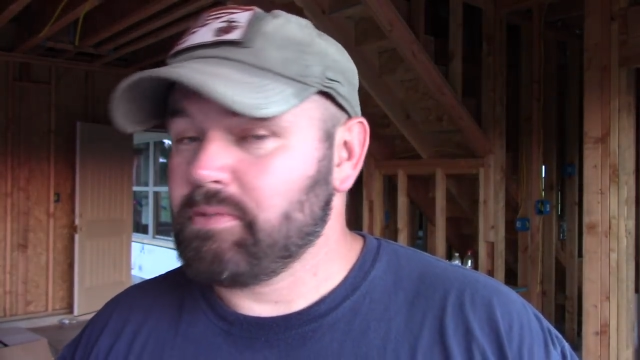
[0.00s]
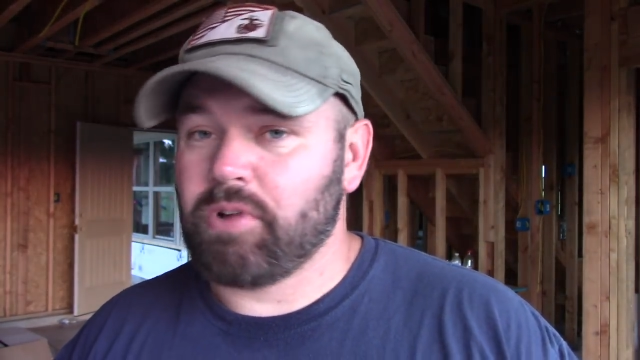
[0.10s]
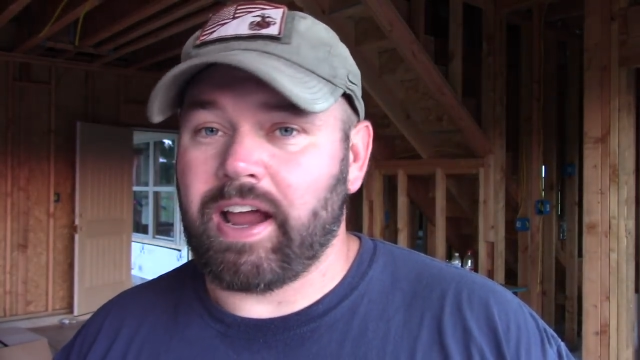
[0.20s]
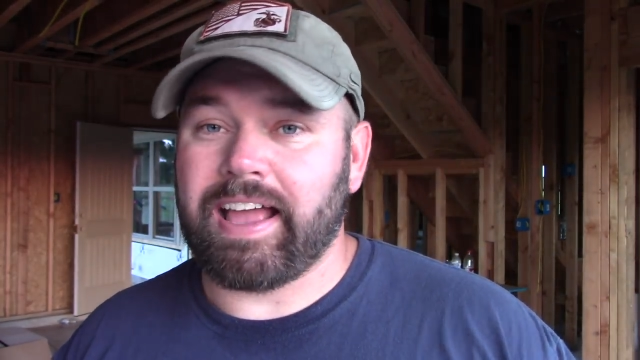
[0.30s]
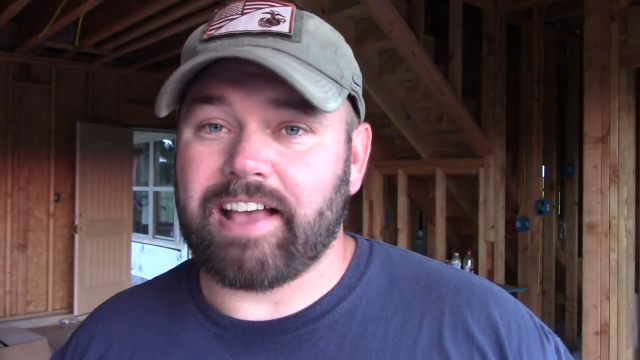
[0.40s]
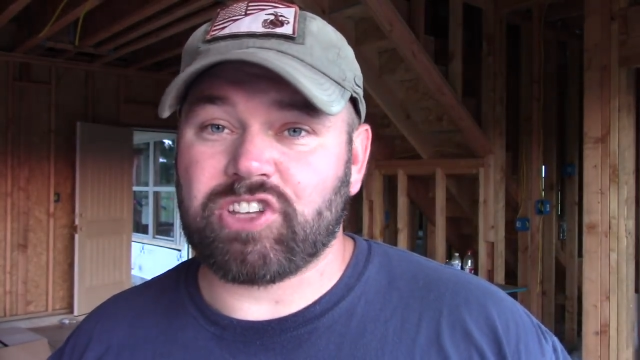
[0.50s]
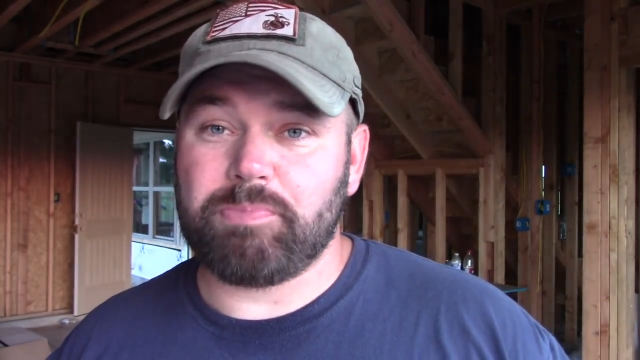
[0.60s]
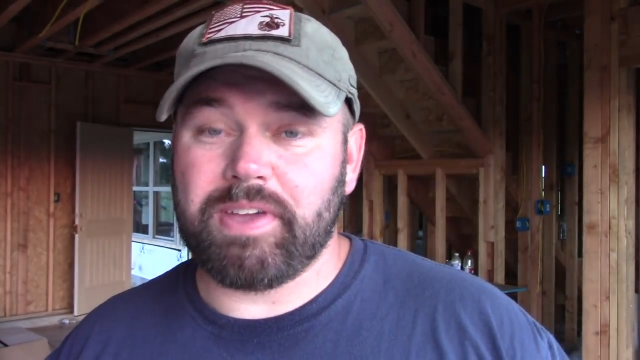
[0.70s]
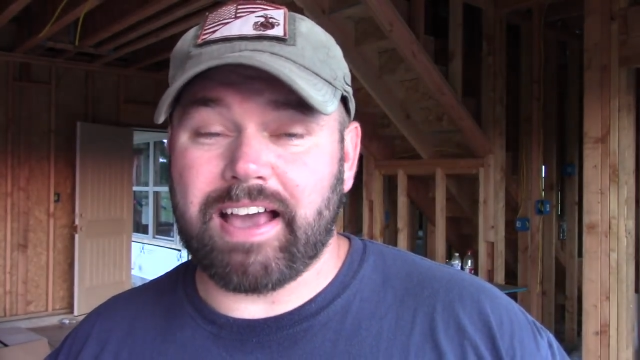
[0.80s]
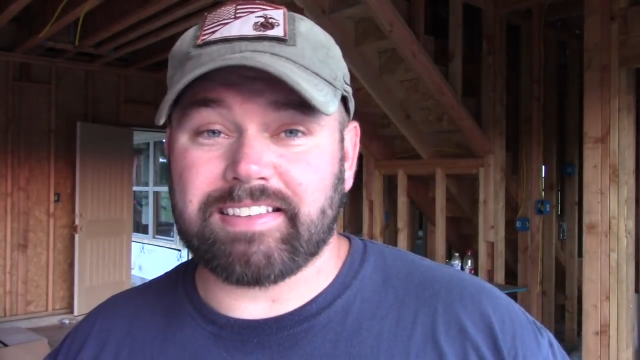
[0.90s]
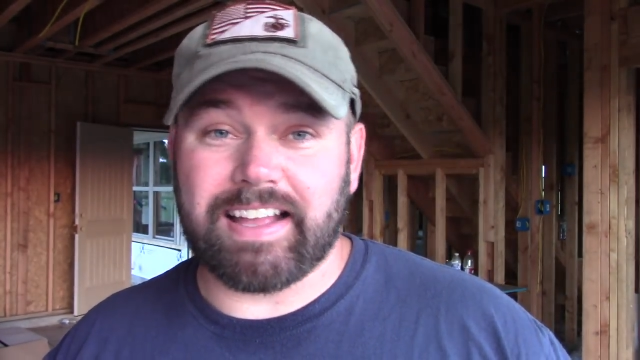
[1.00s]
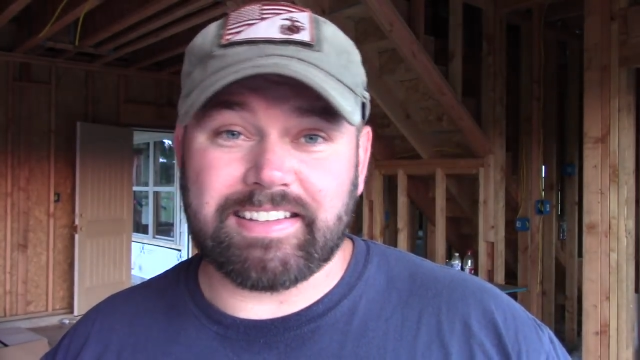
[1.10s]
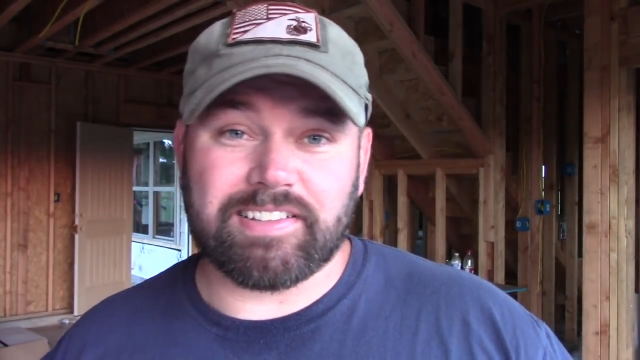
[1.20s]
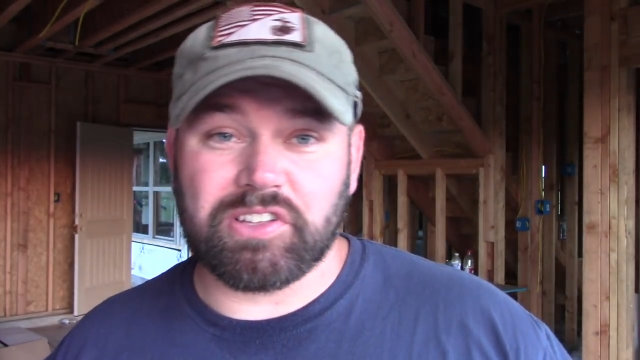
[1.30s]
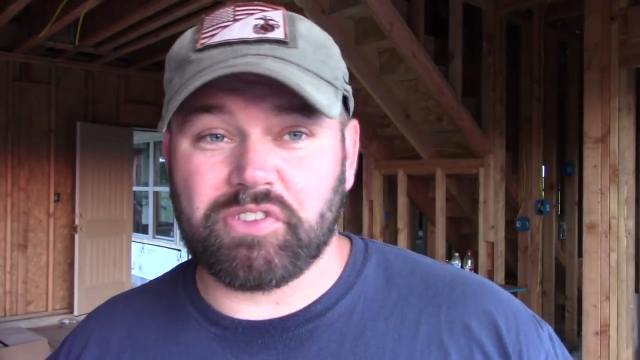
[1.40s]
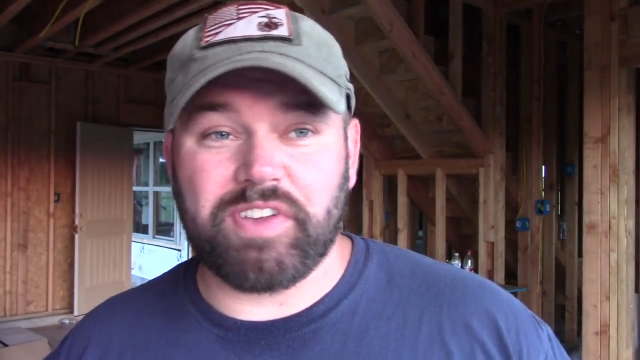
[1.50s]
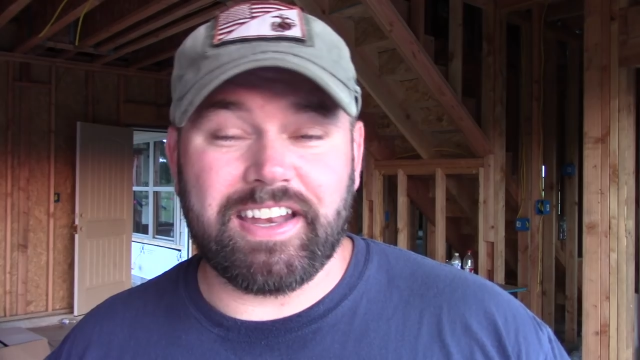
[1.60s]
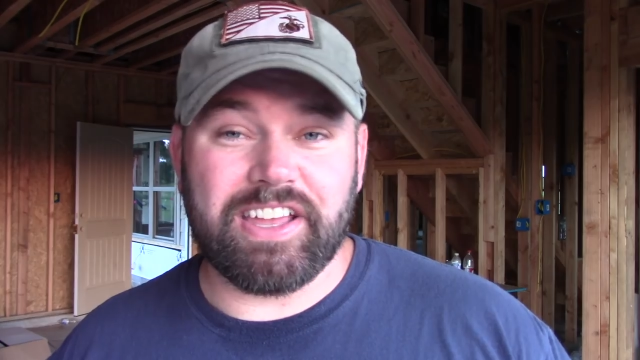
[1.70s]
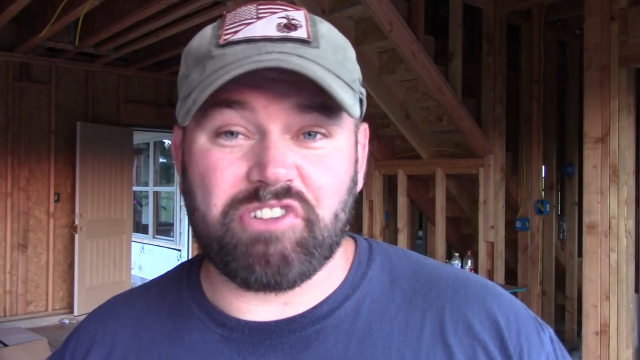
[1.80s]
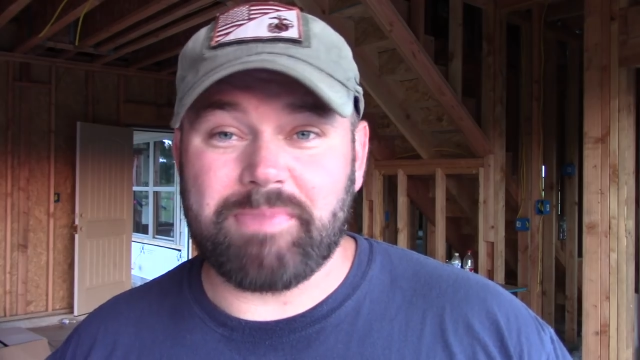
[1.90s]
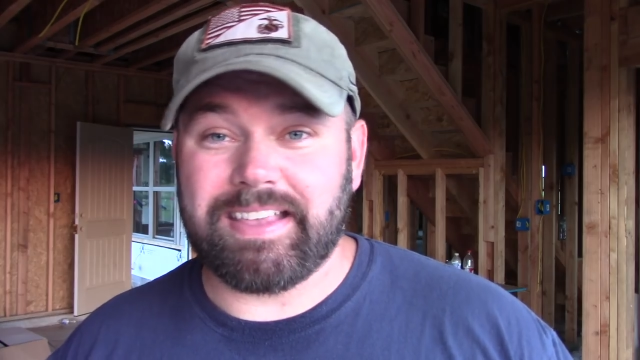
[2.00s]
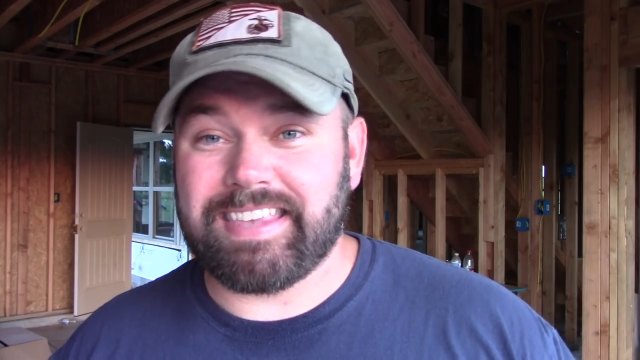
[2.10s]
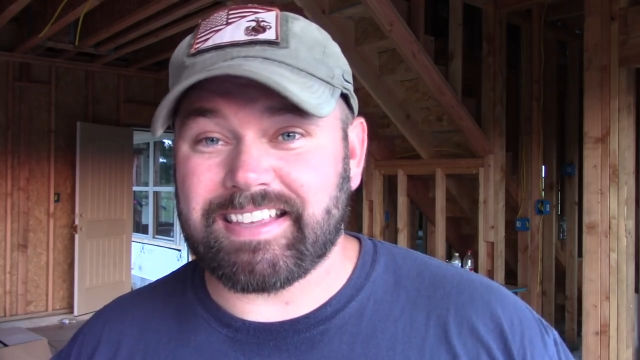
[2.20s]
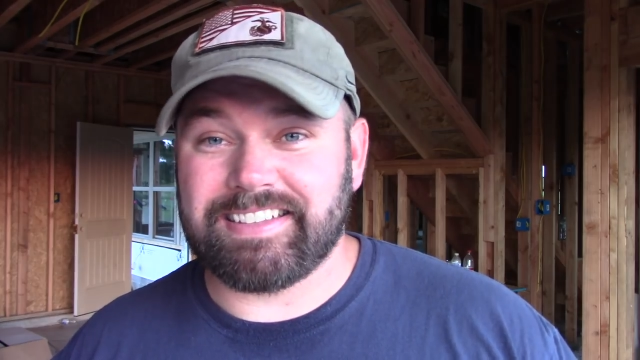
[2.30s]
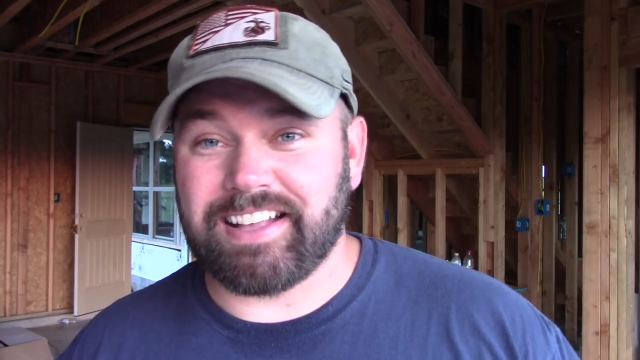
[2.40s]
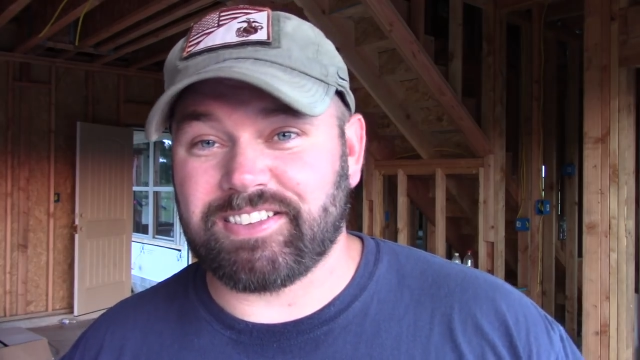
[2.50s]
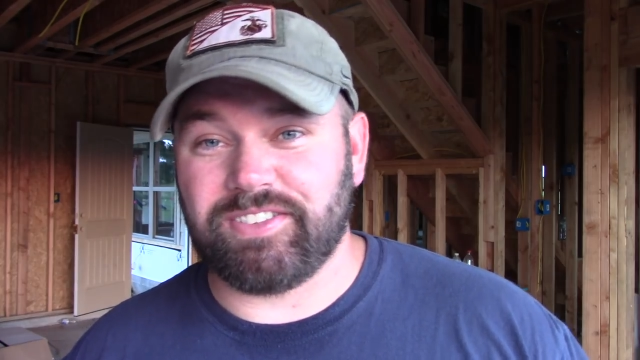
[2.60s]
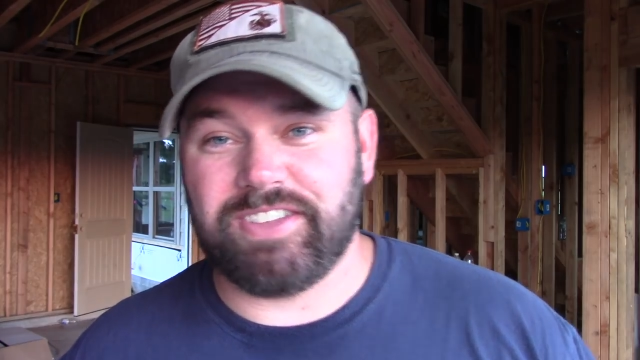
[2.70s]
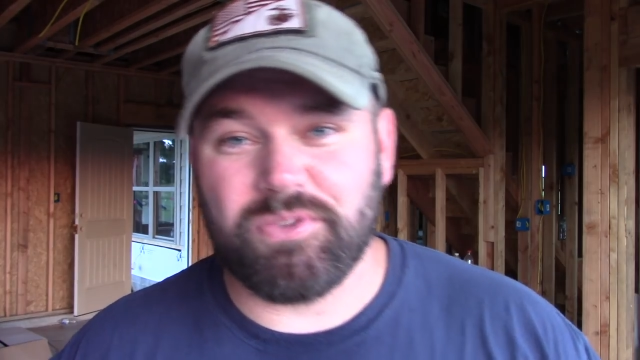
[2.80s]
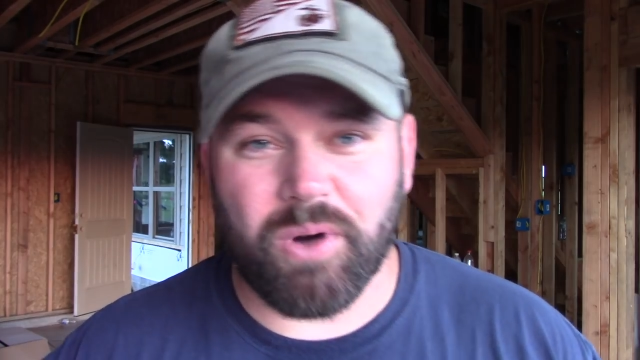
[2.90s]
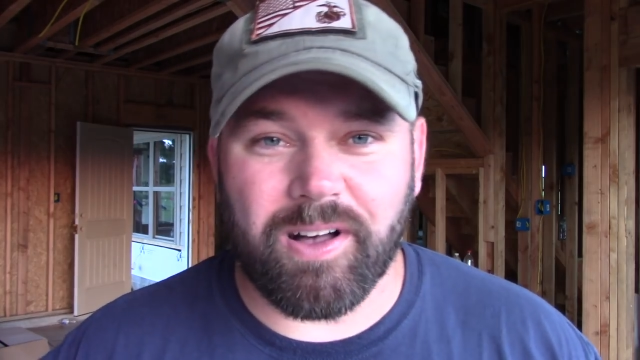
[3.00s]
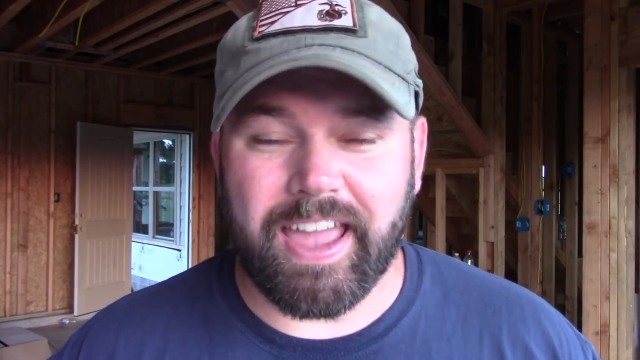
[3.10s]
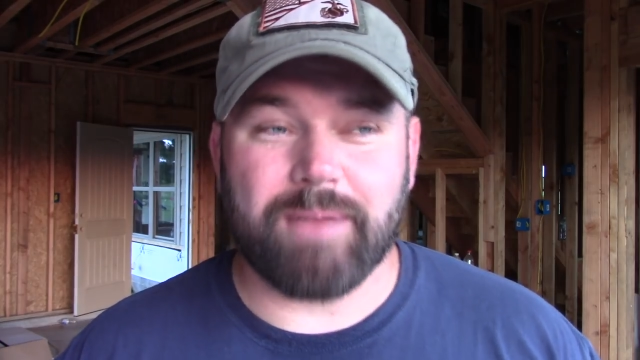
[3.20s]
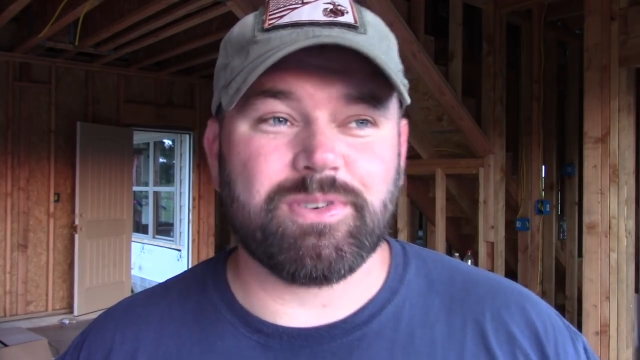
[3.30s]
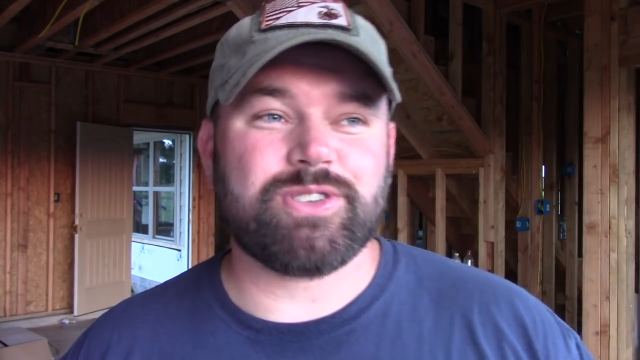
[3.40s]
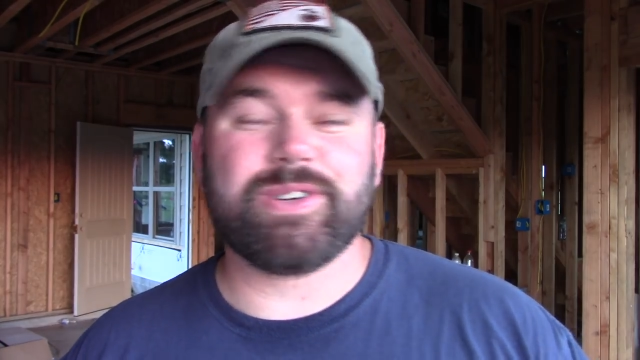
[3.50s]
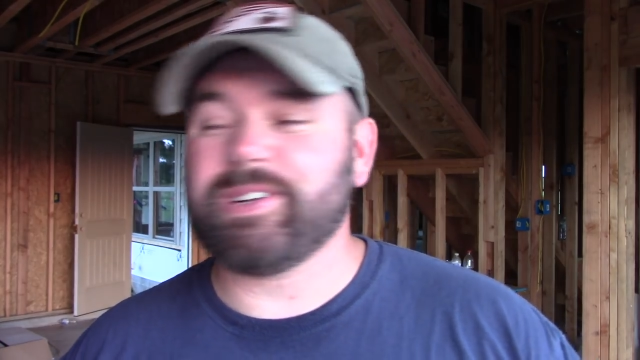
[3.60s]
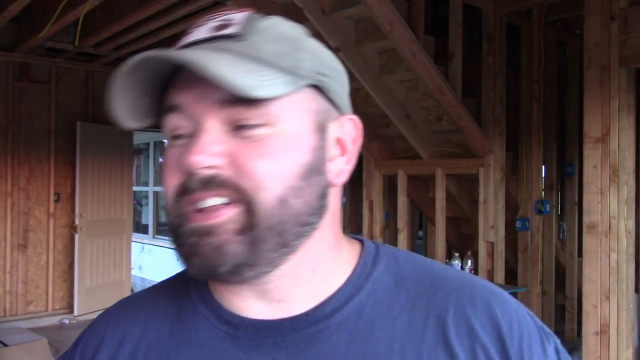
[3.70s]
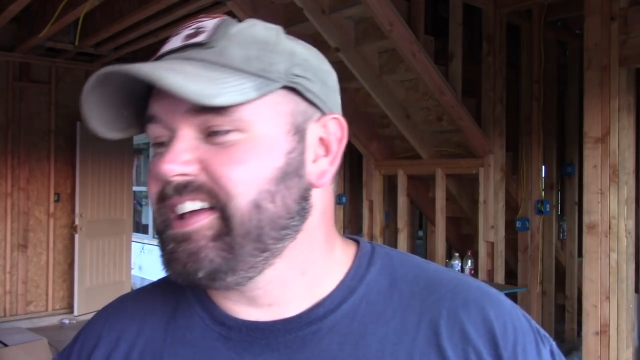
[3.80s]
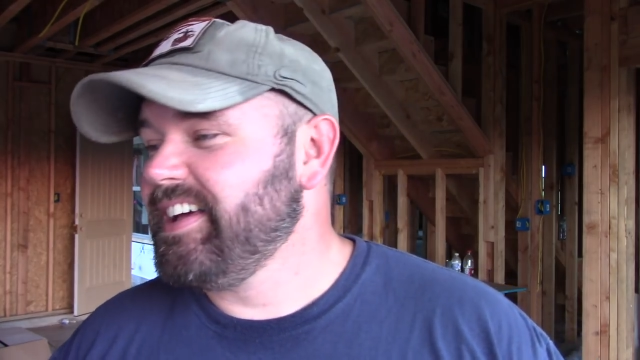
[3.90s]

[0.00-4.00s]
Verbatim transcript: But all right, guys, hope you guys like this little video of me testing out the DeWalt hammer drill.